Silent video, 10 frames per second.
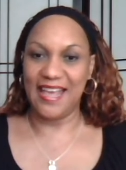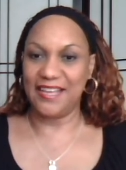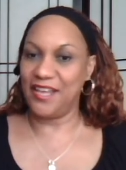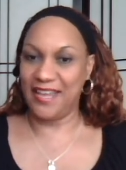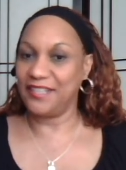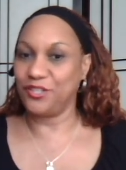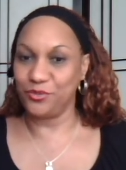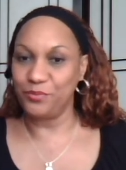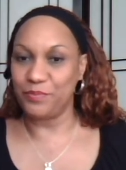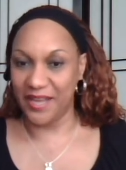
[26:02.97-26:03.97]
and
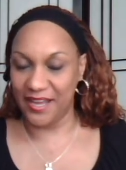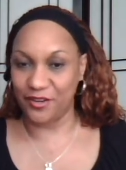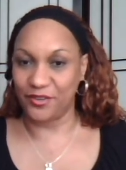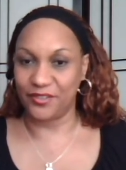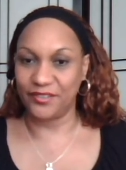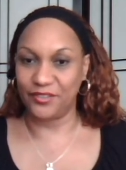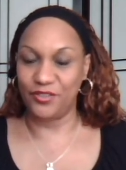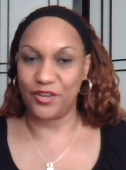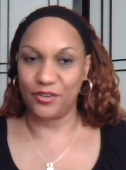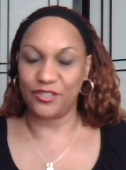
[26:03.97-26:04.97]
do better,
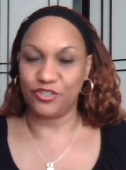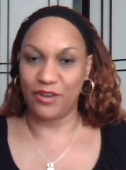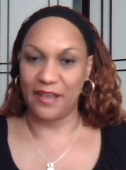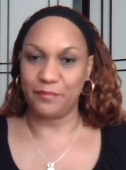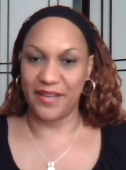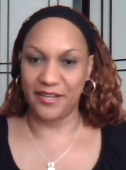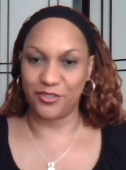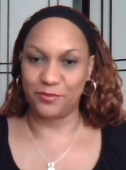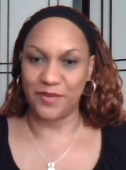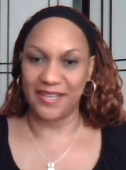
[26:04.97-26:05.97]
attract better
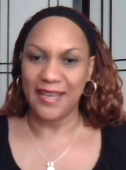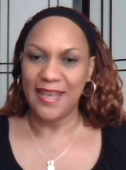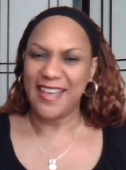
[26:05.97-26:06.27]
to me.